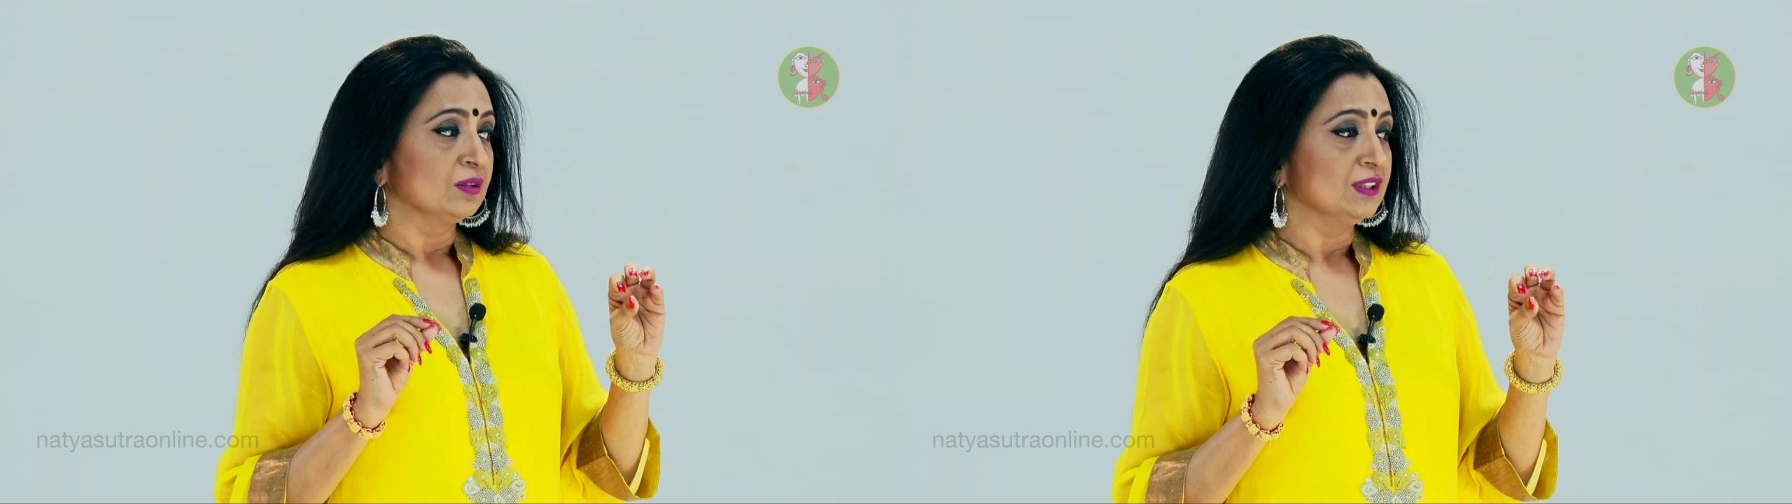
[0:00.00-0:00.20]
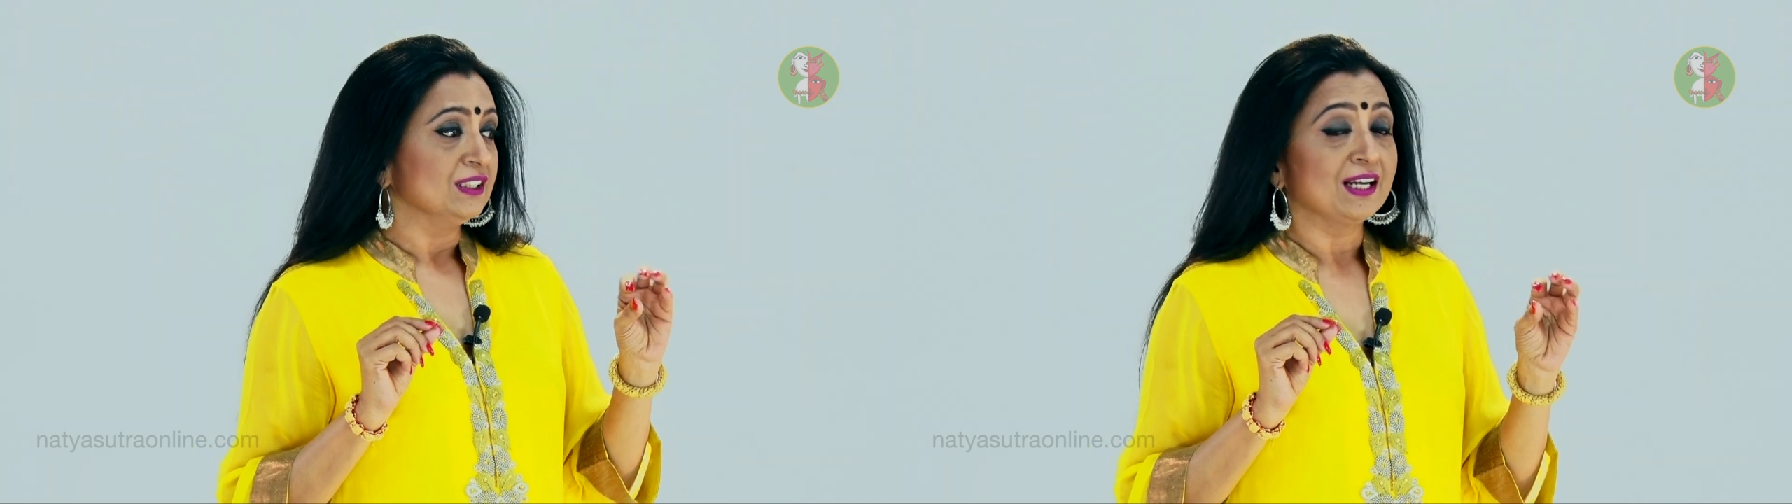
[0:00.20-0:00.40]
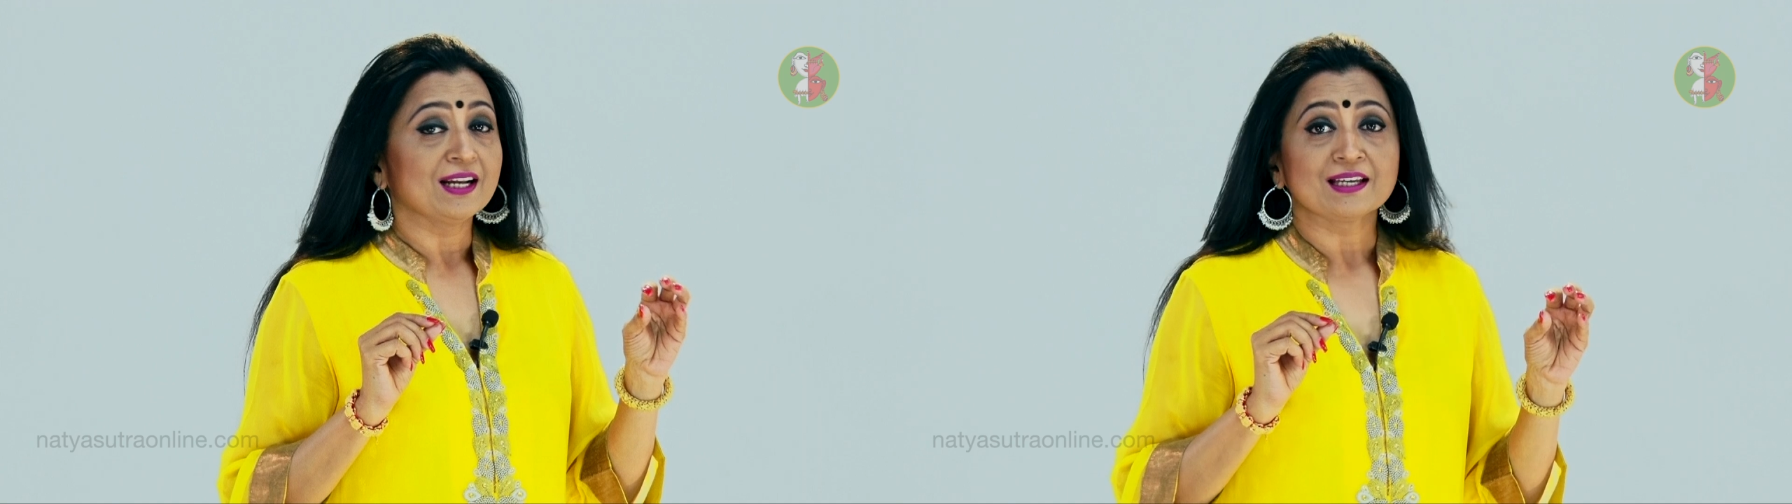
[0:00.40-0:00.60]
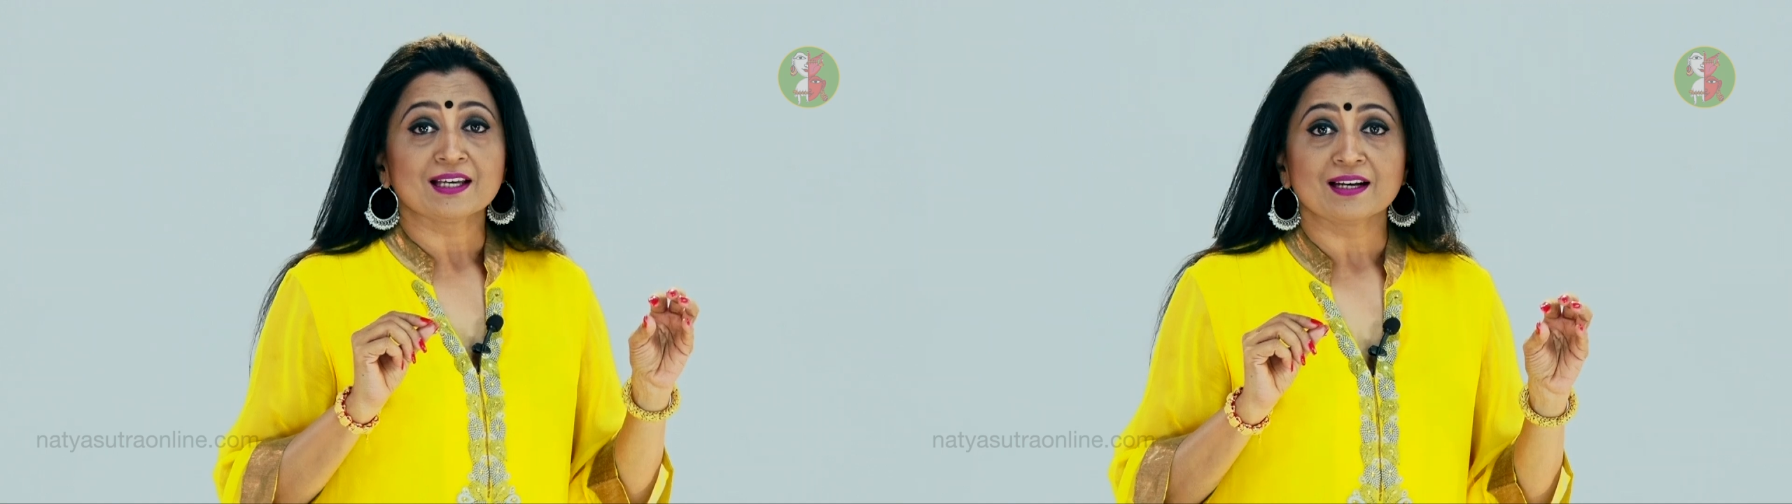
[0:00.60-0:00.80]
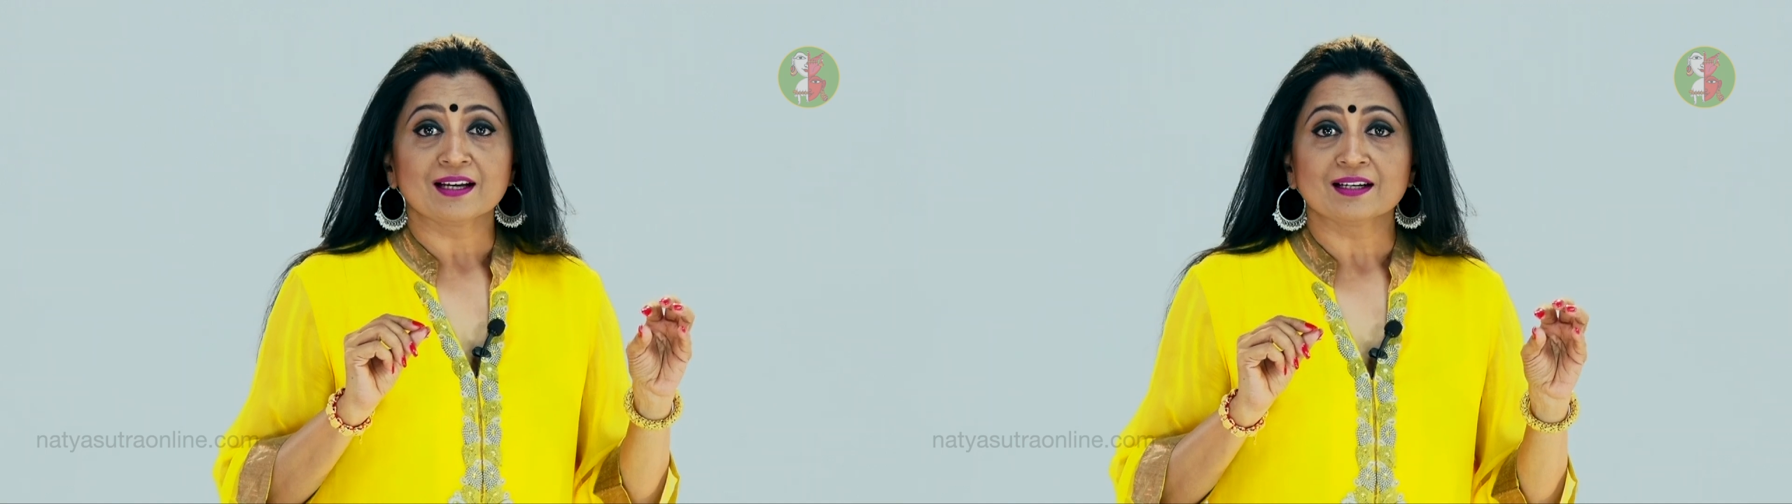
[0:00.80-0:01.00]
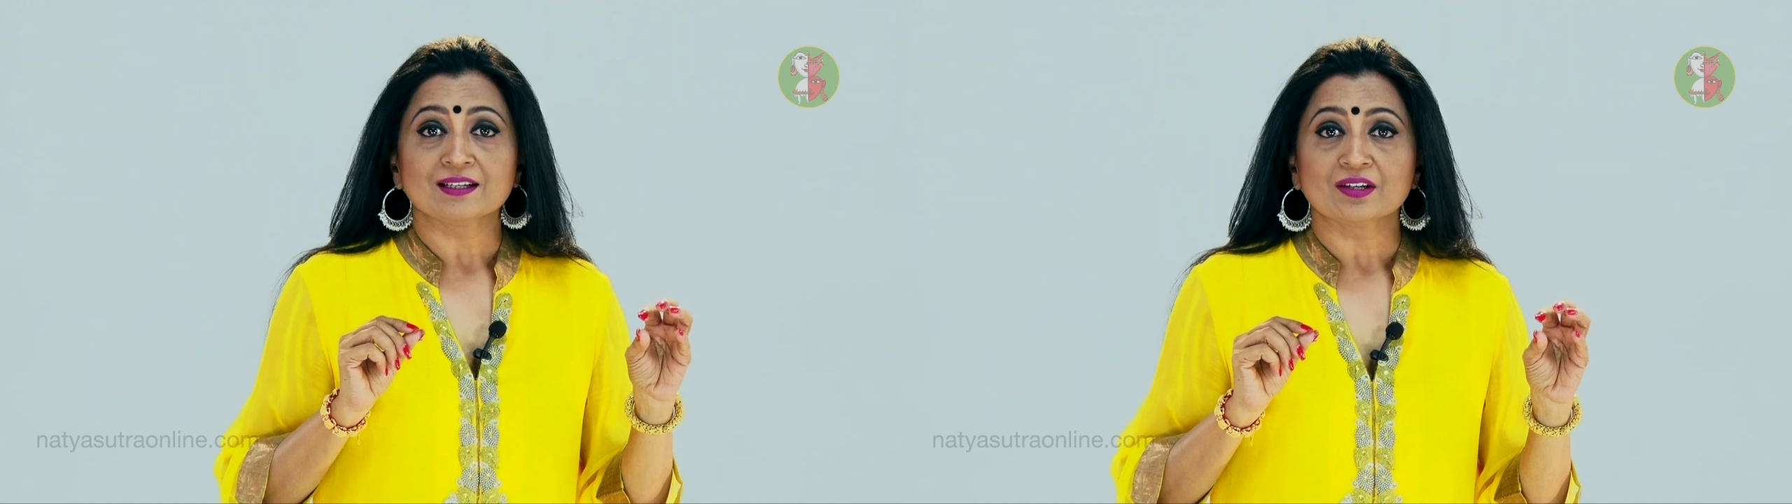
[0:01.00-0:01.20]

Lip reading: yala yala,